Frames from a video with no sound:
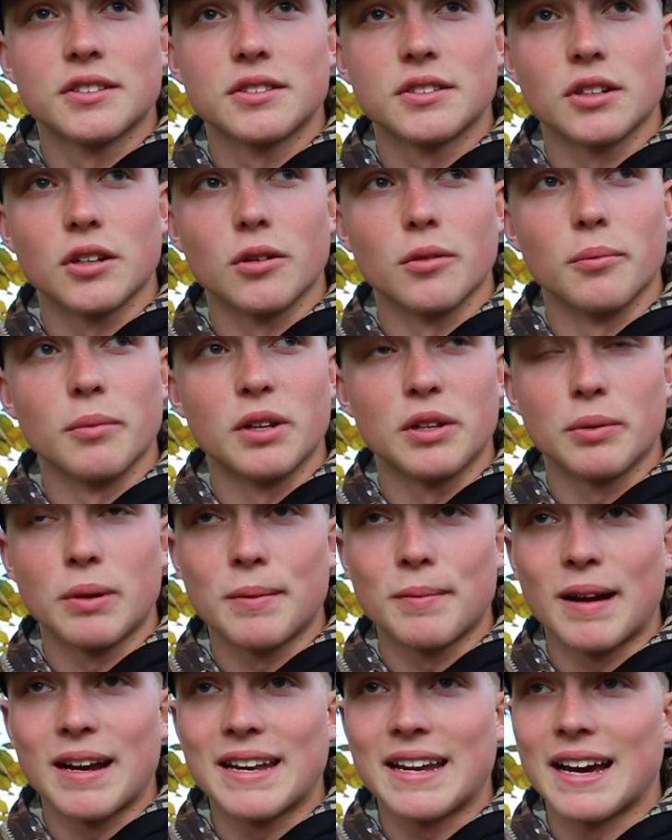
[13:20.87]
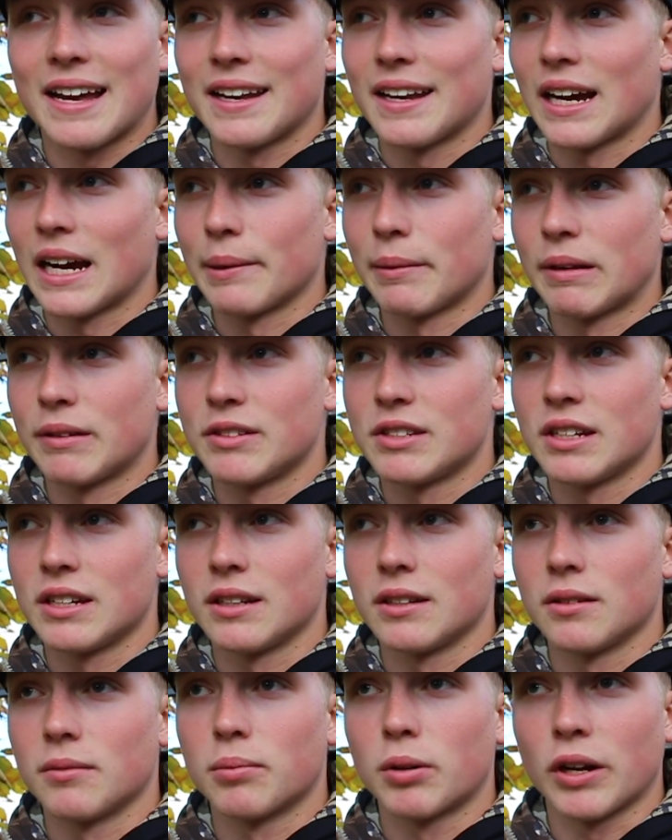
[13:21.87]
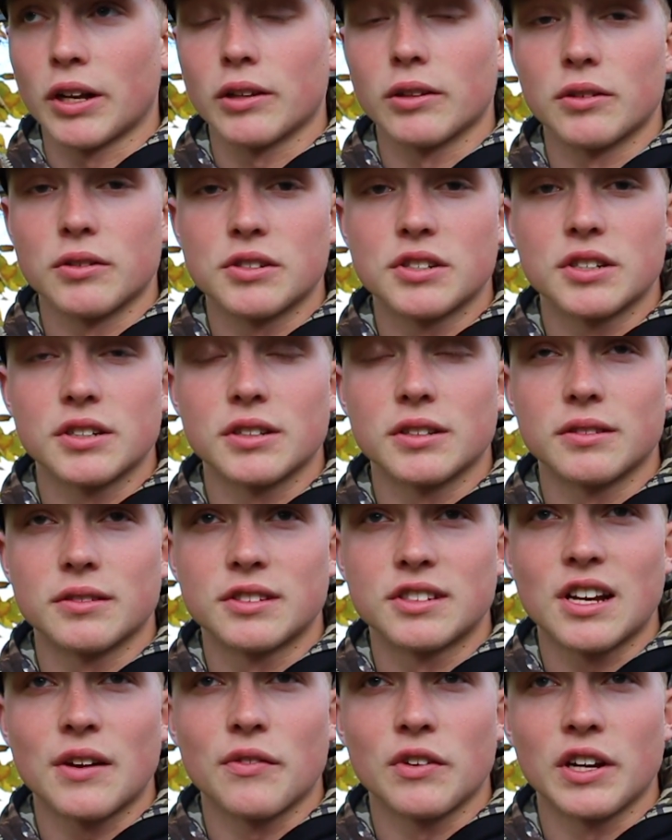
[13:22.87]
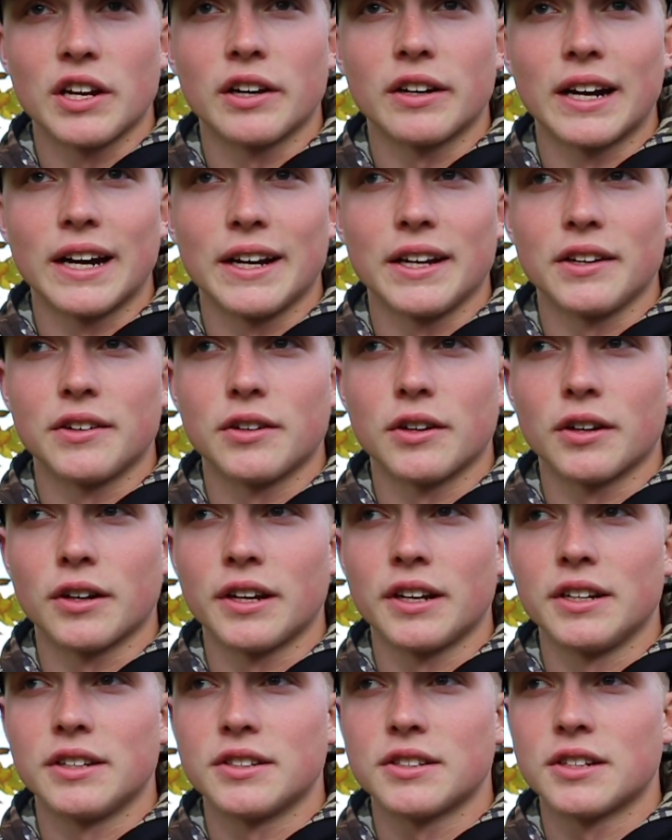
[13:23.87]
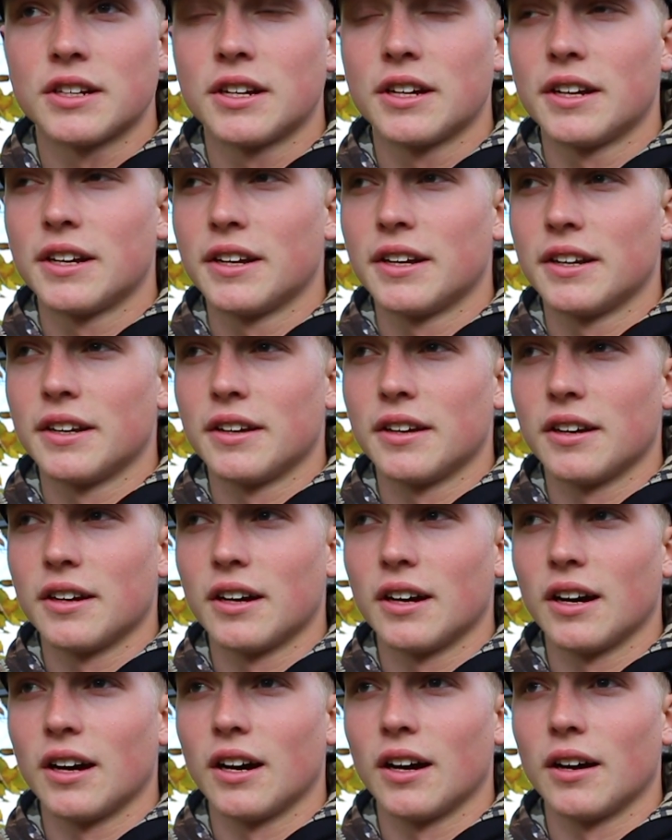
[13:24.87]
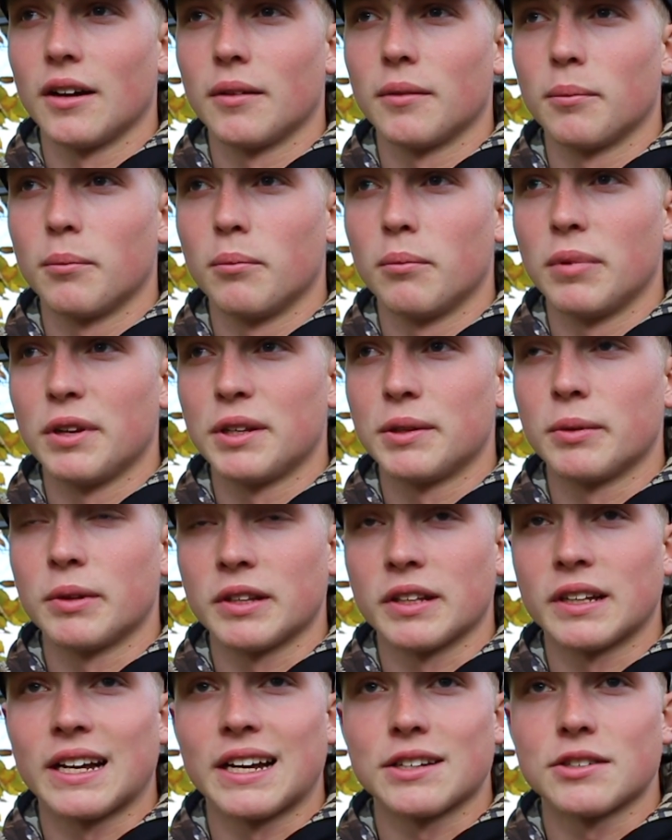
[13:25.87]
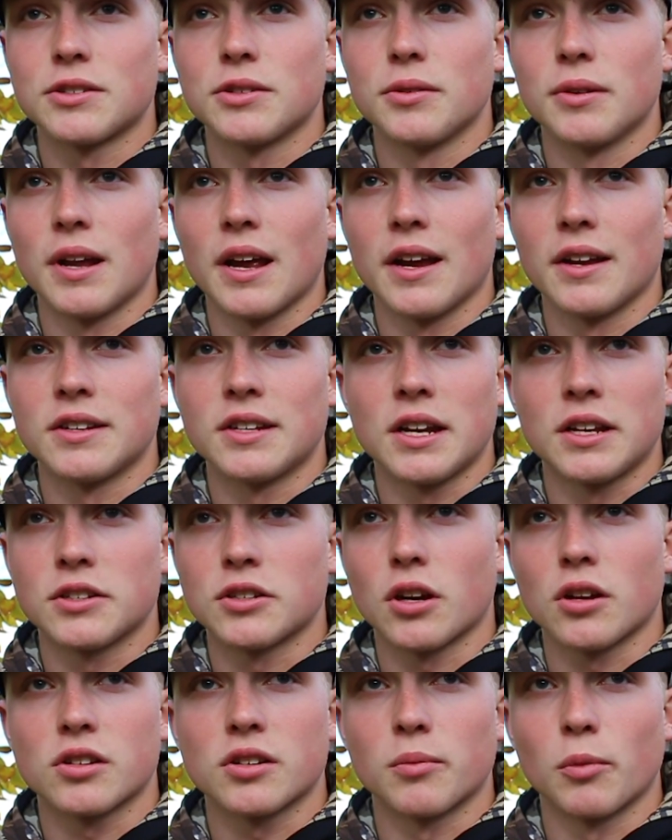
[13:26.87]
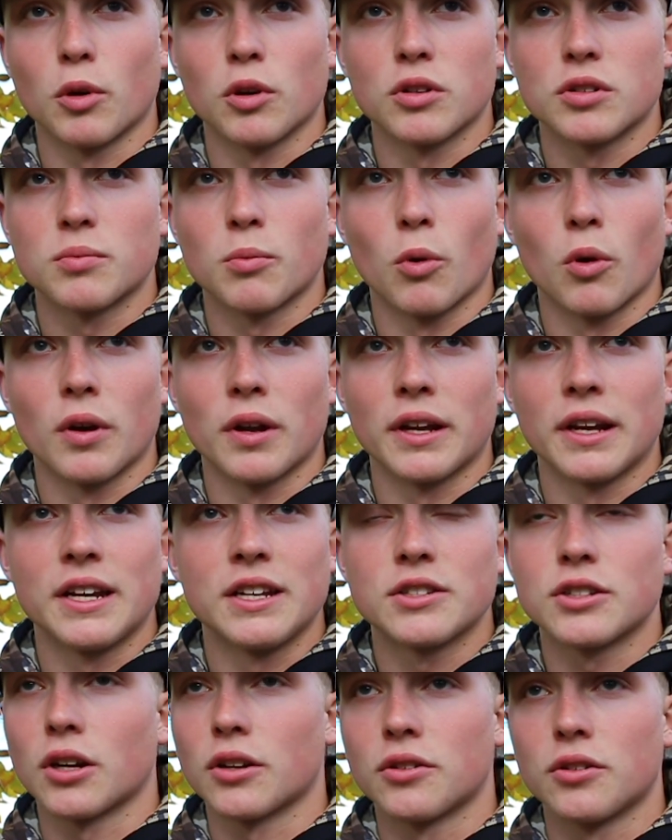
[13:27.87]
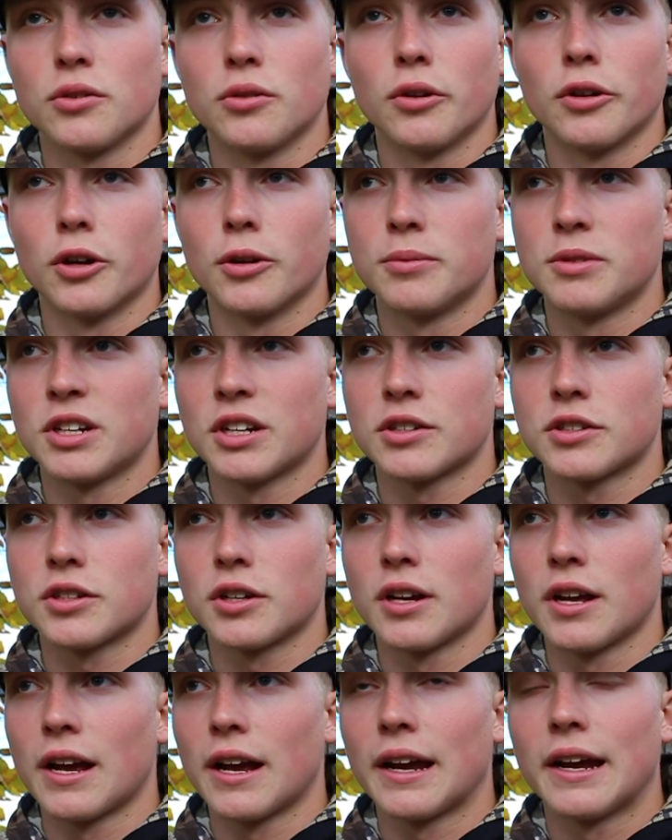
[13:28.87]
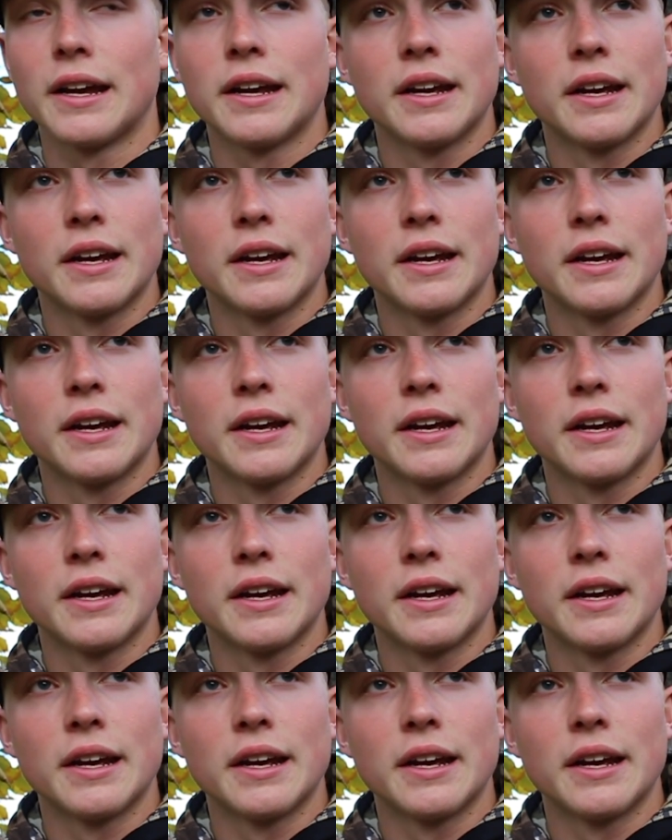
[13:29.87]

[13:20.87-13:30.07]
So between my dad and I, we've seen pretty close to 70 or 80 turkeys between the last 2 days. He saw some more this morning. He saw 2 groups yesterday.